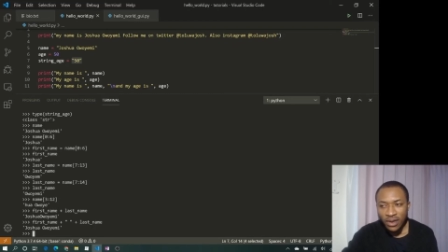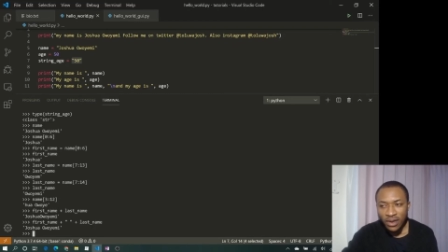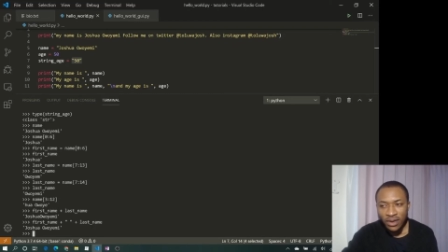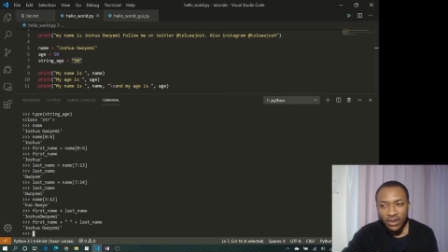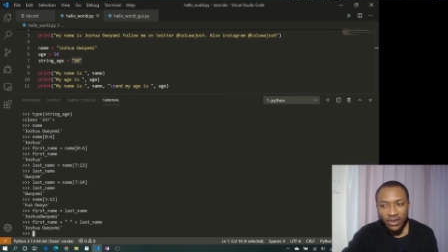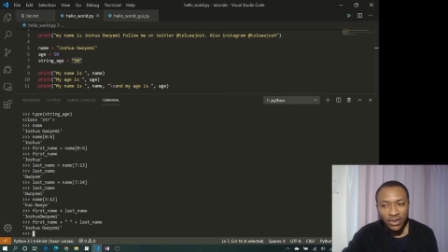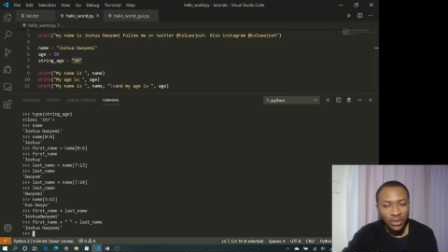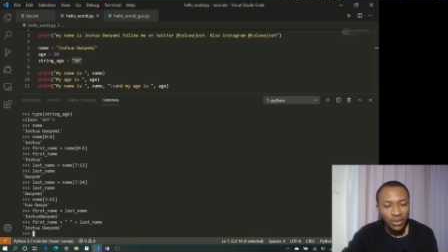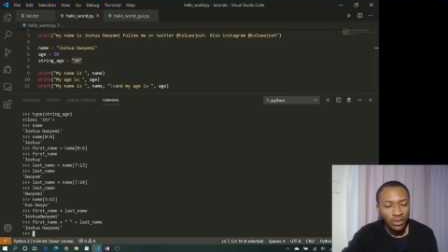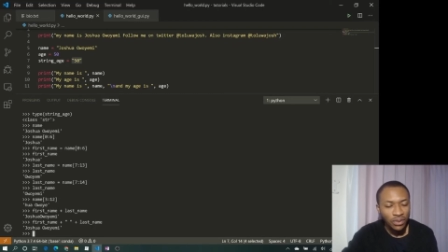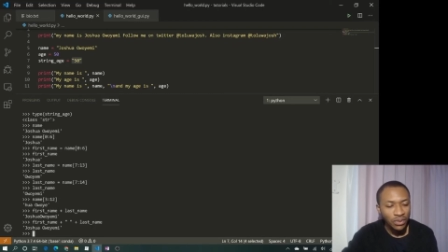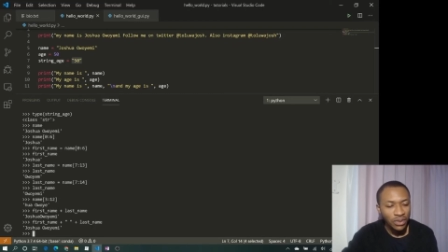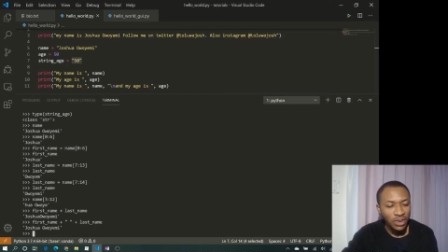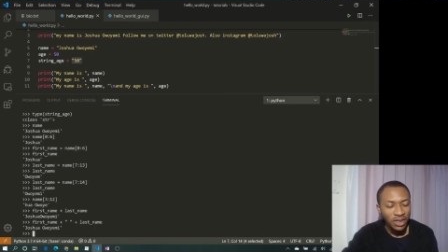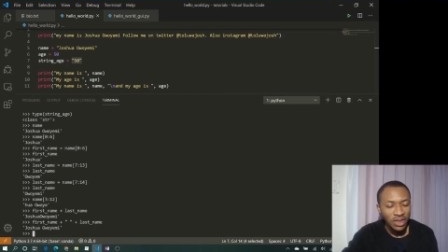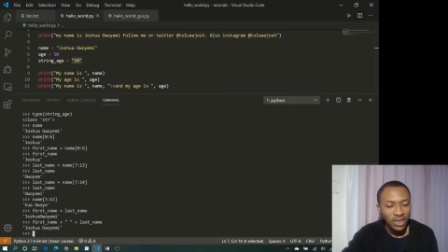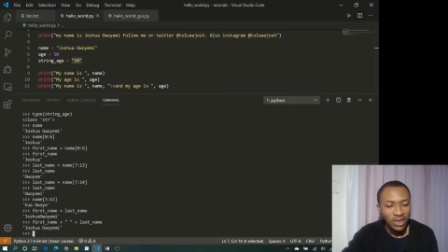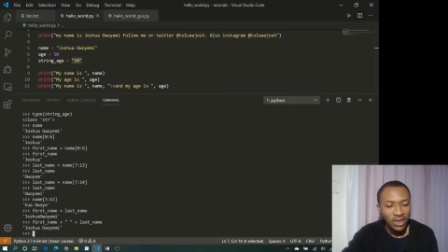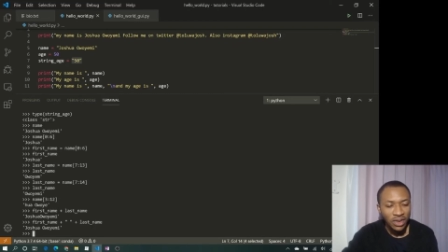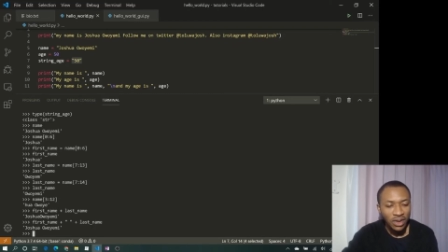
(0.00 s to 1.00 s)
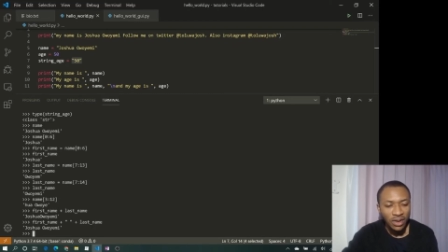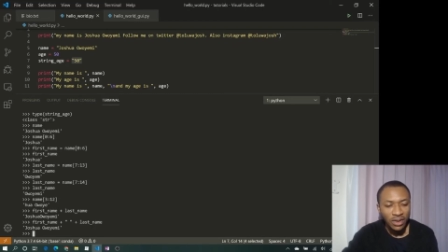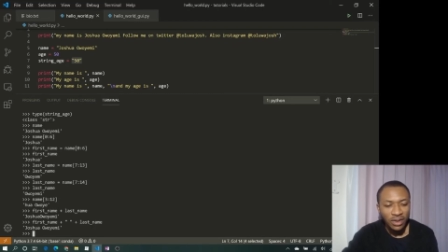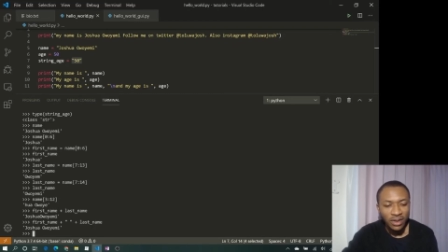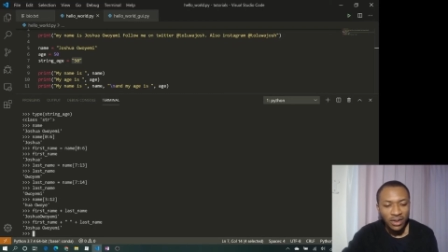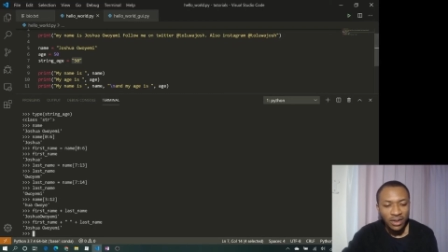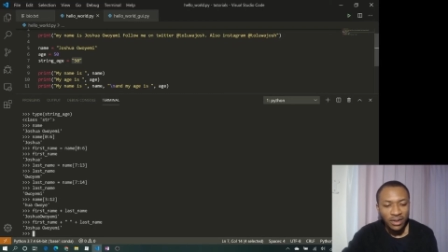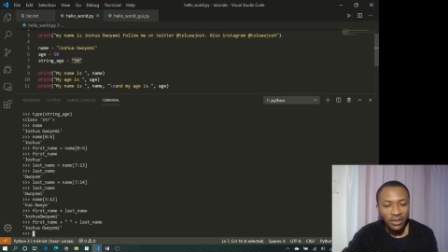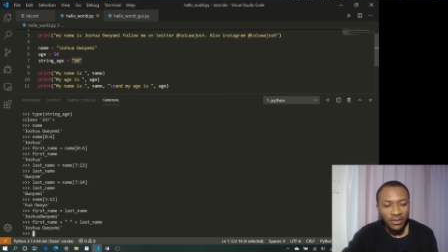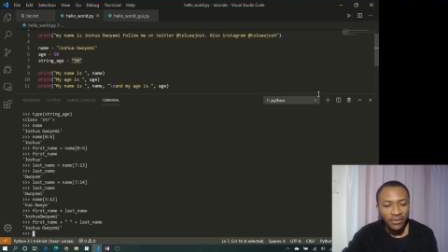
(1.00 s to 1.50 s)
So which
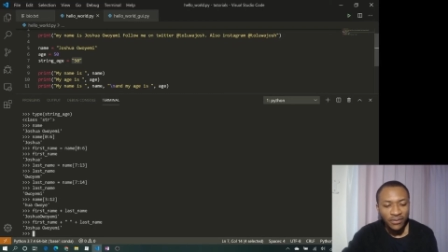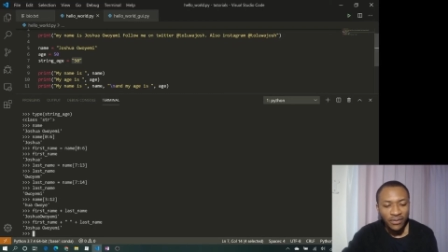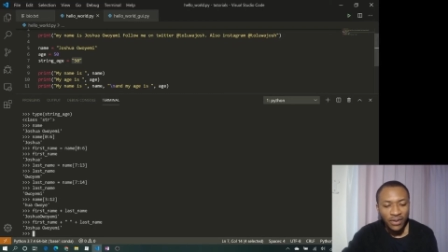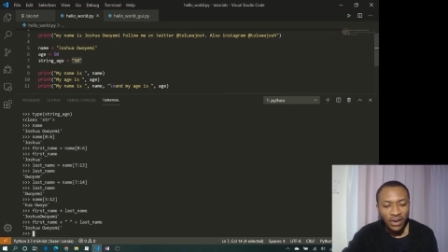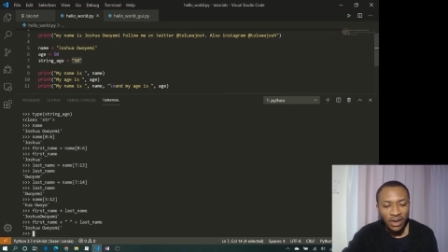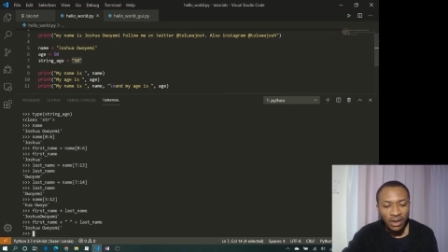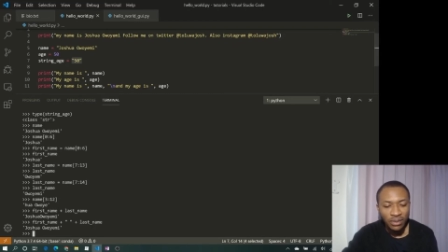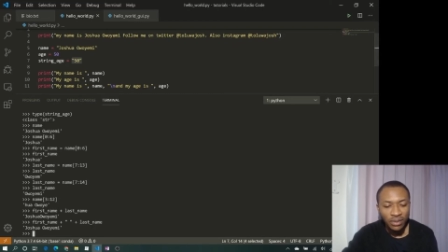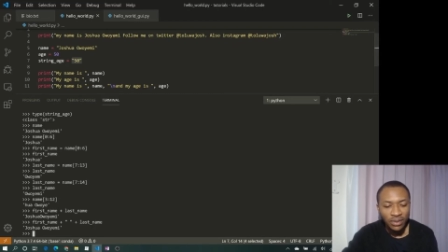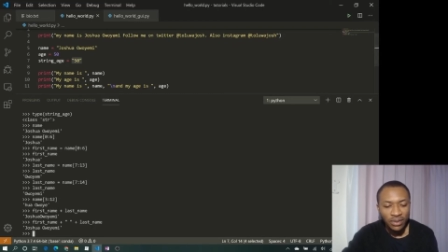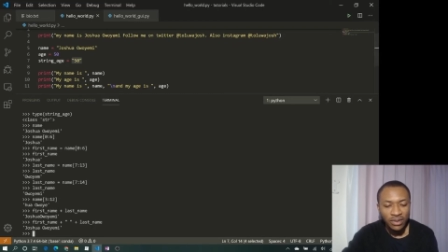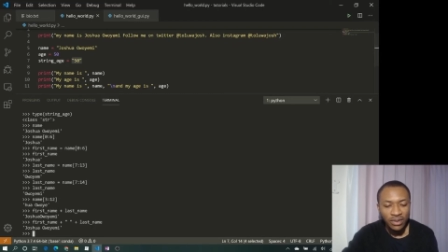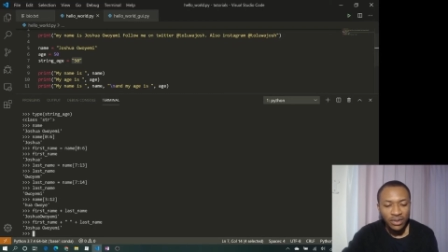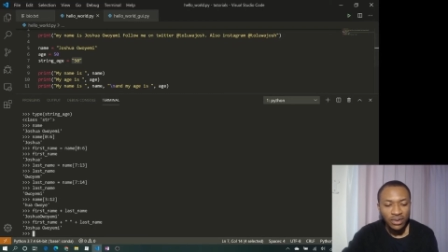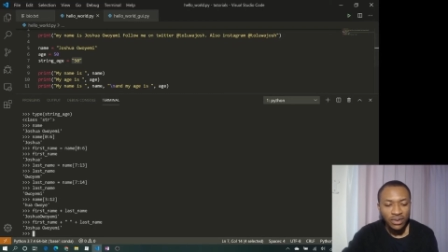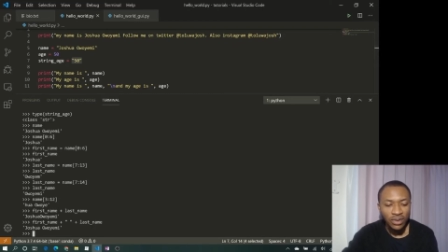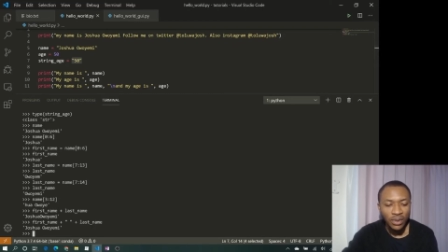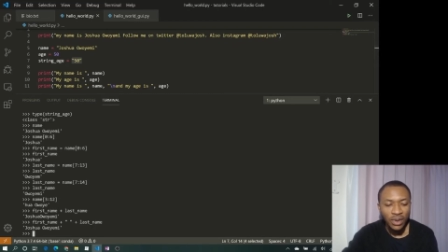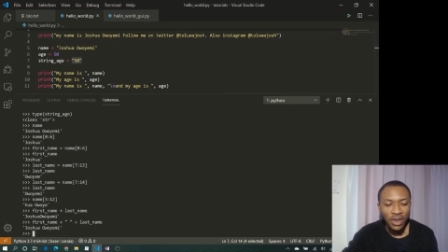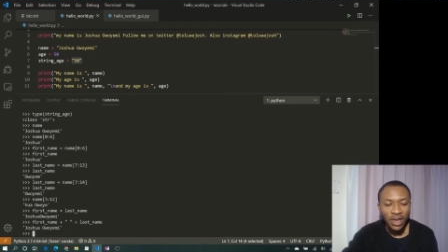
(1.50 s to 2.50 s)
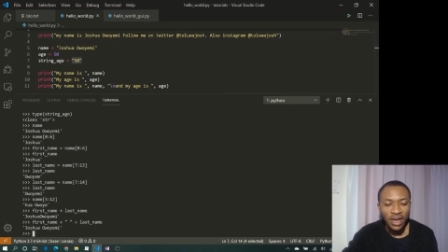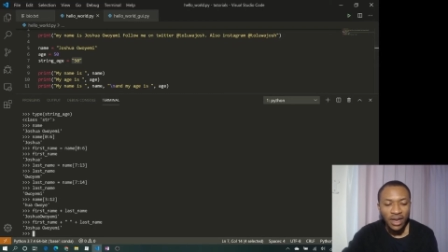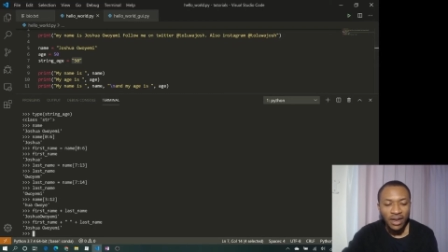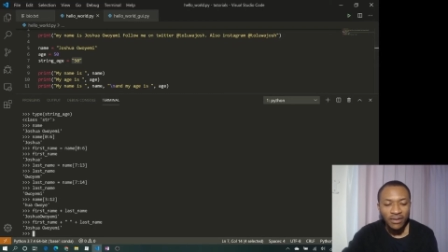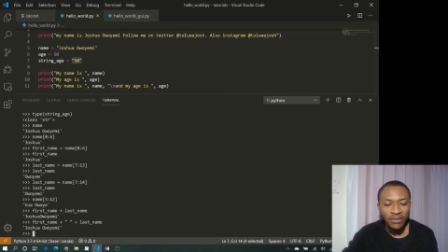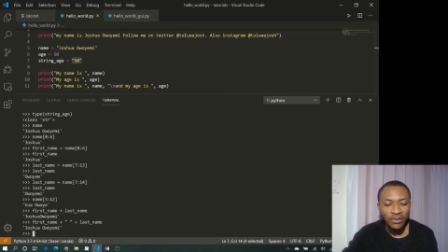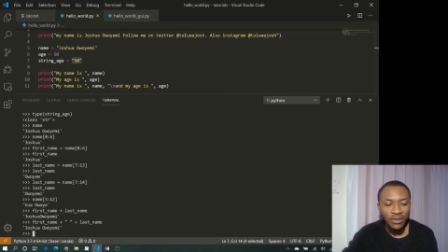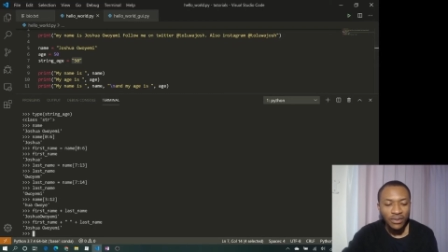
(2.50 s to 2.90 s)
other variables do we have?